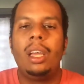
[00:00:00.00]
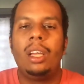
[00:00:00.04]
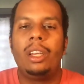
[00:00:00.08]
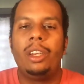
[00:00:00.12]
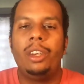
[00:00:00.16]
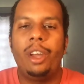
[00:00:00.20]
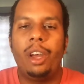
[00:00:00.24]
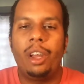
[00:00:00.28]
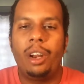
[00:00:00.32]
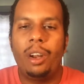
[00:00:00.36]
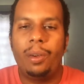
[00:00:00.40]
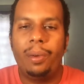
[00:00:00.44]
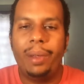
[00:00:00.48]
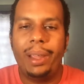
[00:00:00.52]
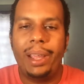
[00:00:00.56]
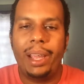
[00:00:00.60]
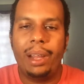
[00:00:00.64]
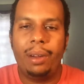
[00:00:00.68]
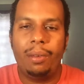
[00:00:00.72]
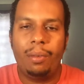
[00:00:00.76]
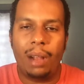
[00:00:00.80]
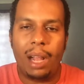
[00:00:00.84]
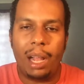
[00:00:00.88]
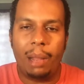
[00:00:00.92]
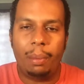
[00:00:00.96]
Donnery
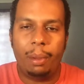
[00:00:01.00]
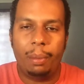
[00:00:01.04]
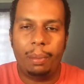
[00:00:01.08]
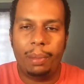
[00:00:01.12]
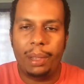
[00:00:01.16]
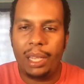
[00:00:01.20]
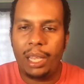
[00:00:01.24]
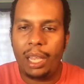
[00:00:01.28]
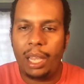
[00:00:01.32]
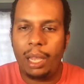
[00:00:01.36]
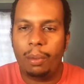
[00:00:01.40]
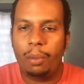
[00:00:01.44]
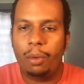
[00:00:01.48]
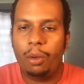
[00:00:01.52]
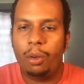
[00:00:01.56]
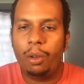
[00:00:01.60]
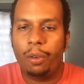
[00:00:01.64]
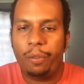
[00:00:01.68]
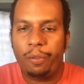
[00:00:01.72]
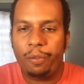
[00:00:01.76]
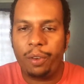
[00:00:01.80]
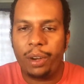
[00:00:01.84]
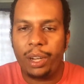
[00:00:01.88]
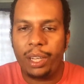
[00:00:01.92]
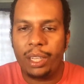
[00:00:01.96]
and Rami became good
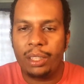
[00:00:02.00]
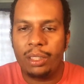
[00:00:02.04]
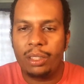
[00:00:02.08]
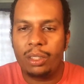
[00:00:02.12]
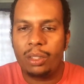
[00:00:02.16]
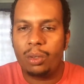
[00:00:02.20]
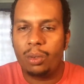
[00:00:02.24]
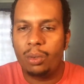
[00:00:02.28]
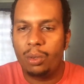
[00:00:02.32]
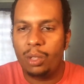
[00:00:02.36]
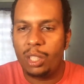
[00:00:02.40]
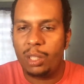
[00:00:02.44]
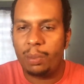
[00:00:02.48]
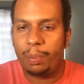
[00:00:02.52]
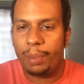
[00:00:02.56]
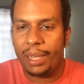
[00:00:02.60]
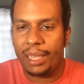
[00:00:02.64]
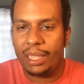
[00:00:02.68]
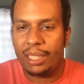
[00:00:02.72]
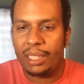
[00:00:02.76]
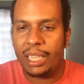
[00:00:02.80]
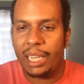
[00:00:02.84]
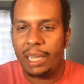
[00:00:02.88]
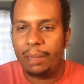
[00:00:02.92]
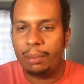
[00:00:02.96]
friends who
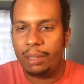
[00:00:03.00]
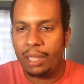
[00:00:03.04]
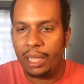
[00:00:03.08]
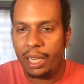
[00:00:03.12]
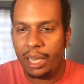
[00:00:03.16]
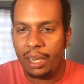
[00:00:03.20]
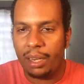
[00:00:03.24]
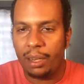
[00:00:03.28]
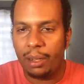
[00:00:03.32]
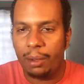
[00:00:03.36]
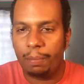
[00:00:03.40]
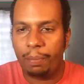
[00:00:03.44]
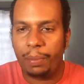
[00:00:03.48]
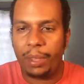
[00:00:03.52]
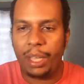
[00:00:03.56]
spent time together,